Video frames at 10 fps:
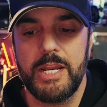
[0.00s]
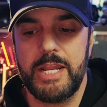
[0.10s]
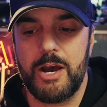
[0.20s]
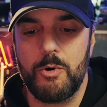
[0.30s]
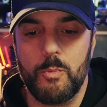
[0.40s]

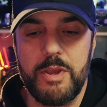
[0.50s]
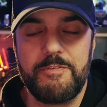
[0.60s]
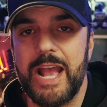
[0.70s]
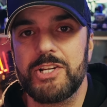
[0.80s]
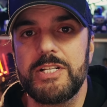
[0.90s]
Now, we've
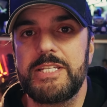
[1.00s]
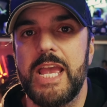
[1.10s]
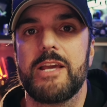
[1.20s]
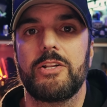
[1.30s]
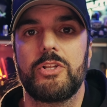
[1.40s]
actually
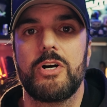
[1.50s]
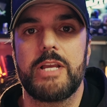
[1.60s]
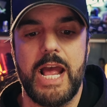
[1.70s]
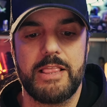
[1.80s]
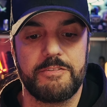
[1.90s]
taken a
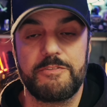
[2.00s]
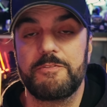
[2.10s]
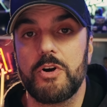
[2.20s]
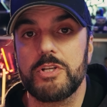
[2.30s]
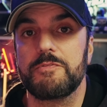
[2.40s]
look at the
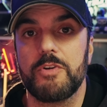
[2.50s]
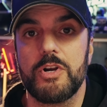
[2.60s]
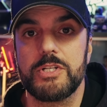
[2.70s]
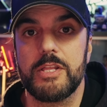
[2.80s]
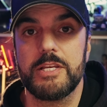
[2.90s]
first
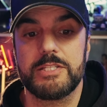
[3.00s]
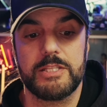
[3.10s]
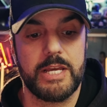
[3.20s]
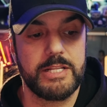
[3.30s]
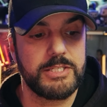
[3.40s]
version of this
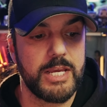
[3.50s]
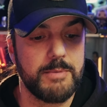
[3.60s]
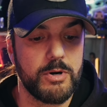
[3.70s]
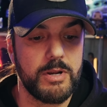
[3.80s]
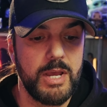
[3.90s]
lightsaber,